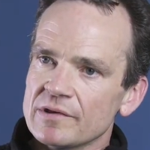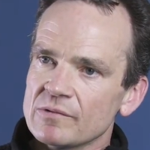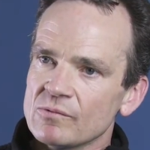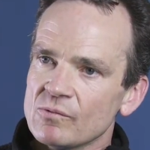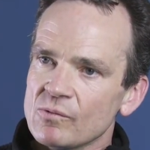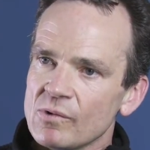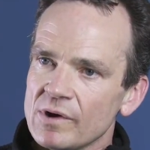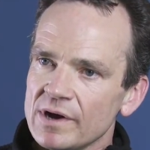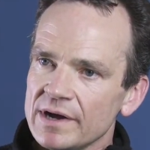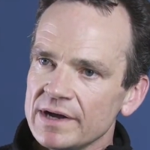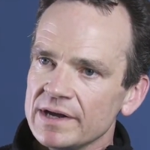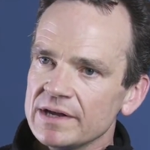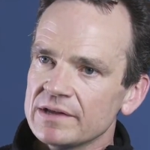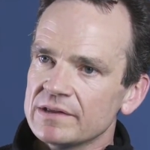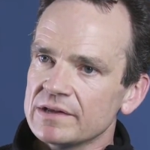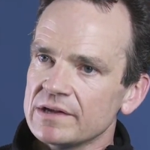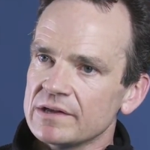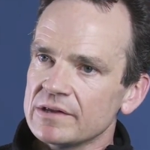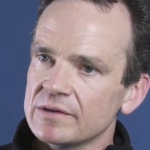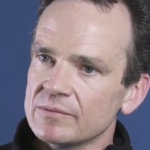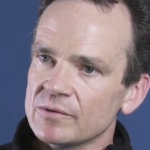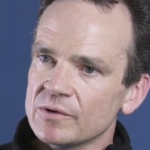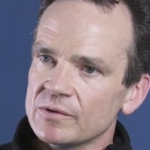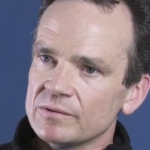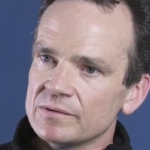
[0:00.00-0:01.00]
is, why are
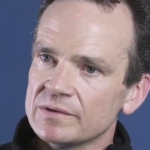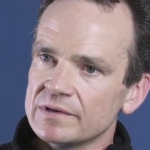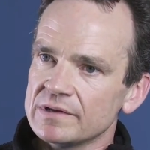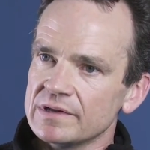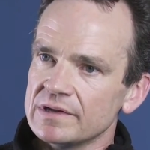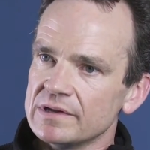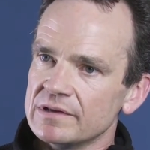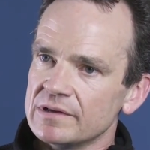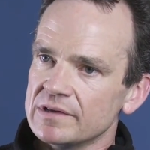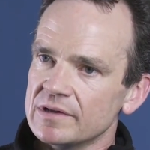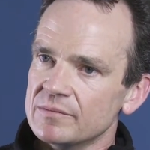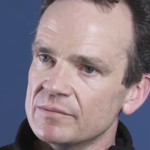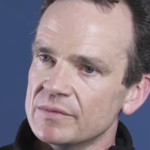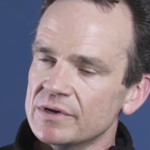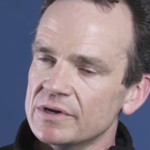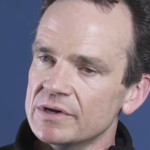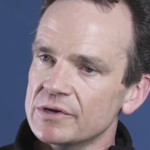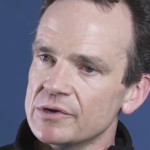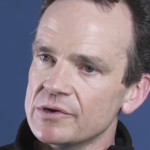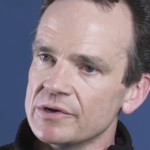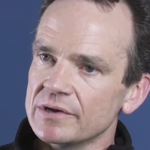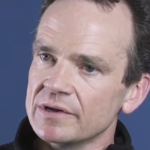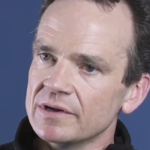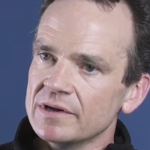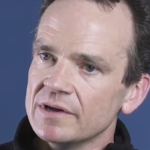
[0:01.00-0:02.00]
these diseases
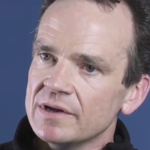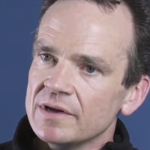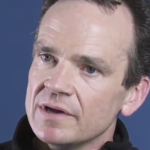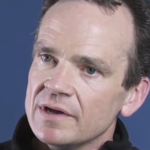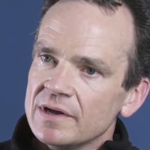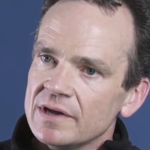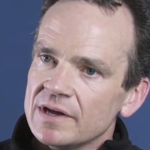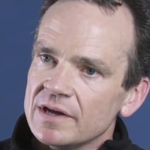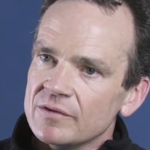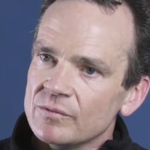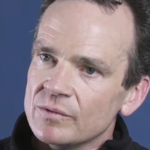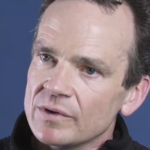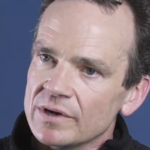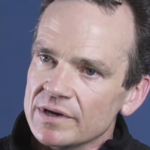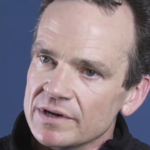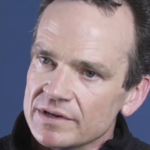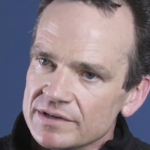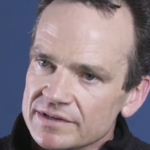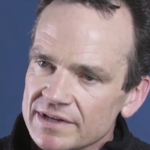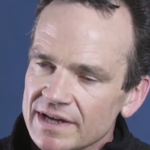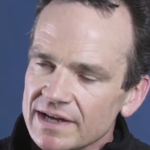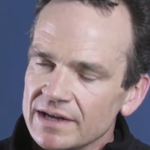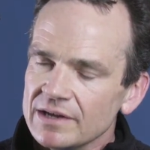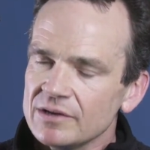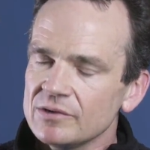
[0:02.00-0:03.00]
emerging? If we're going to
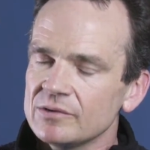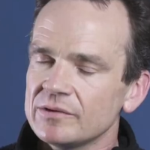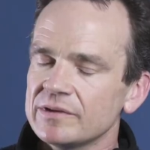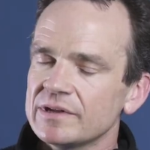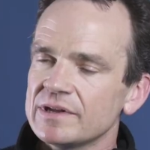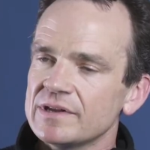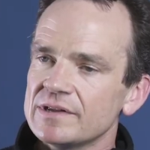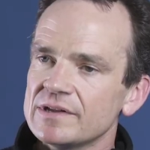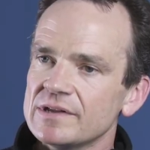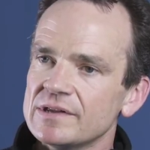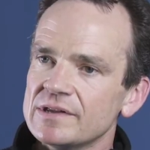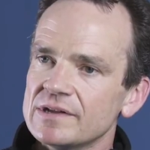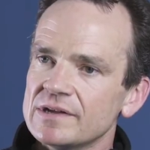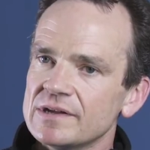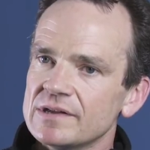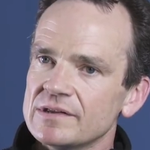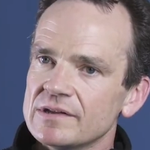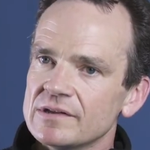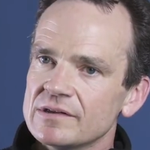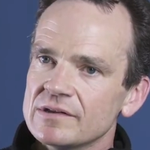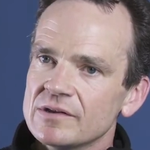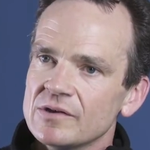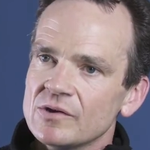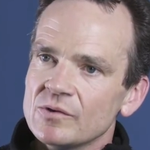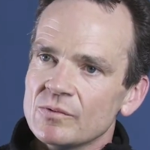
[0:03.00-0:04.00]
tackle these
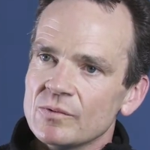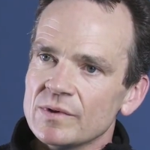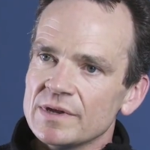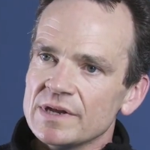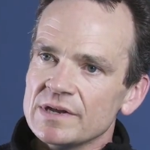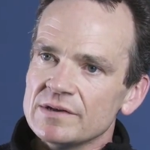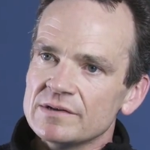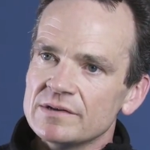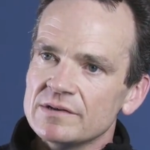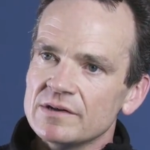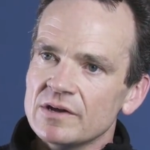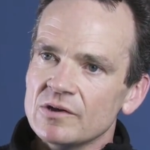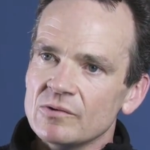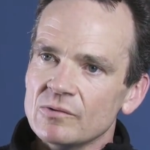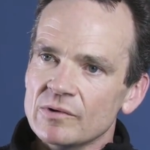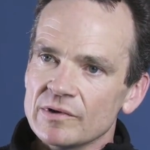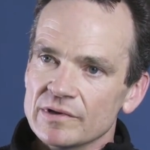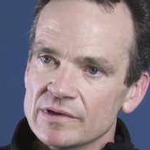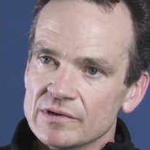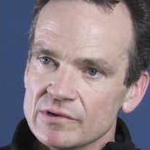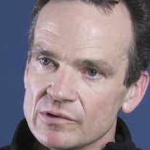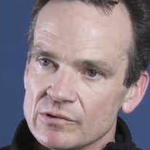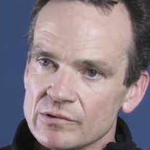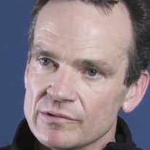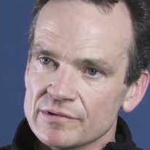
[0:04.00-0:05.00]
diseases, we need to know
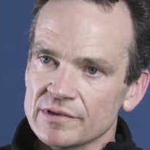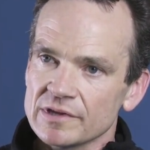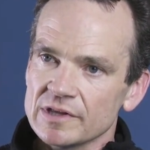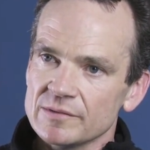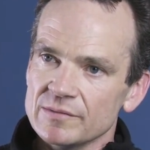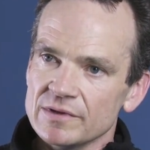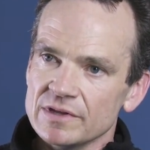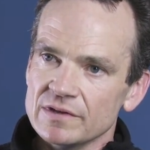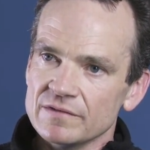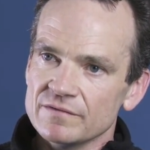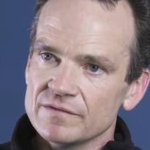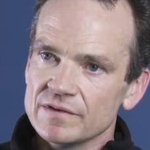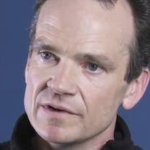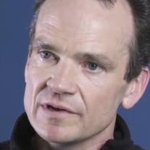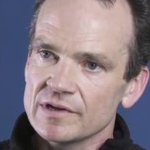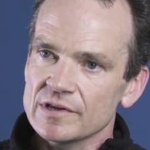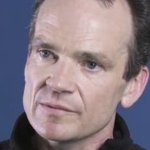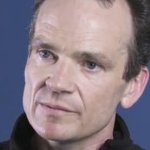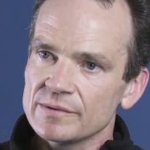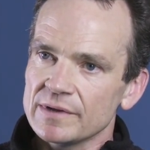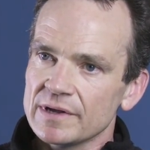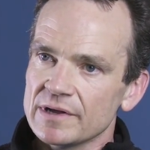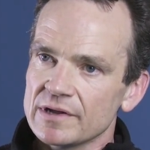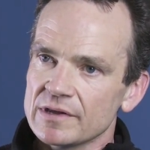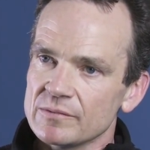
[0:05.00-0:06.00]
what's causing them in the
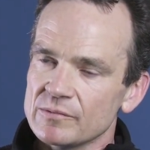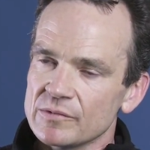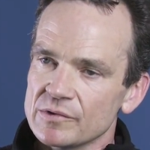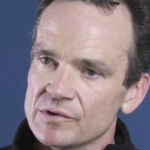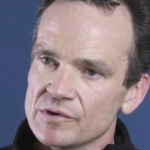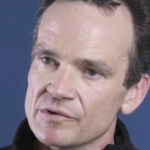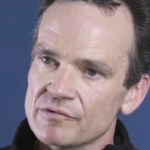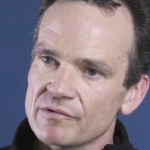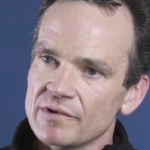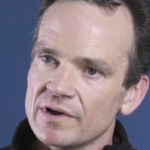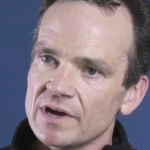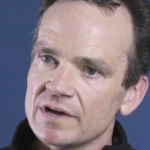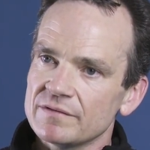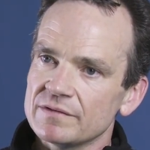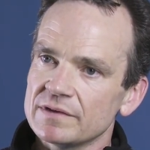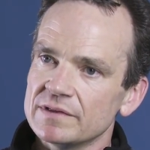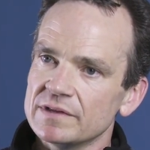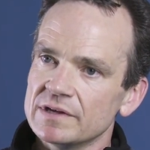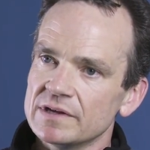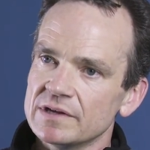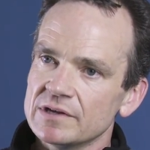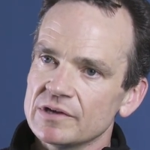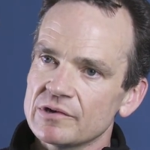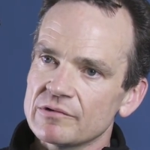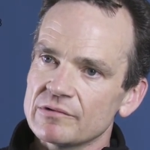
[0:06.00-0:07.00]
first place and what's driving
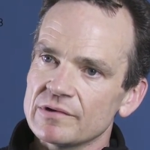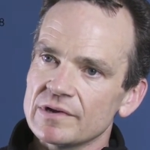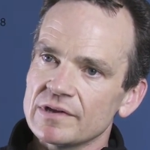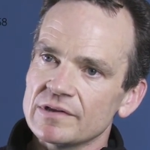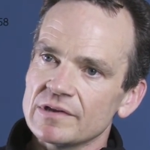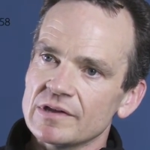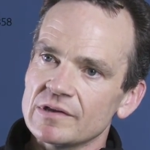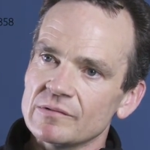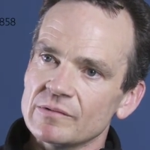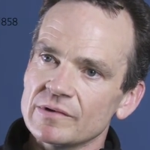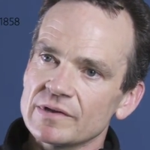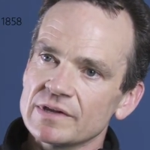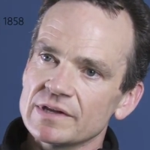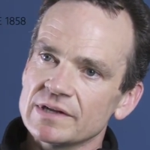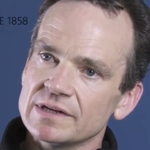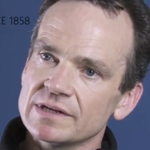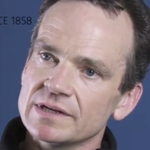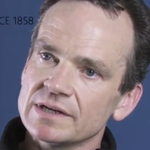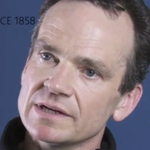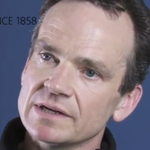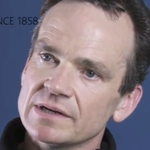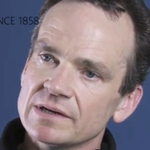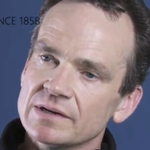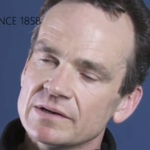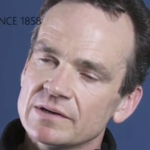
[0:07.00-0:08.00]
the increases we're
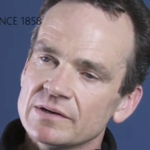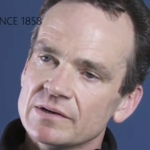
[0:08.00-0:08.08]
seeing.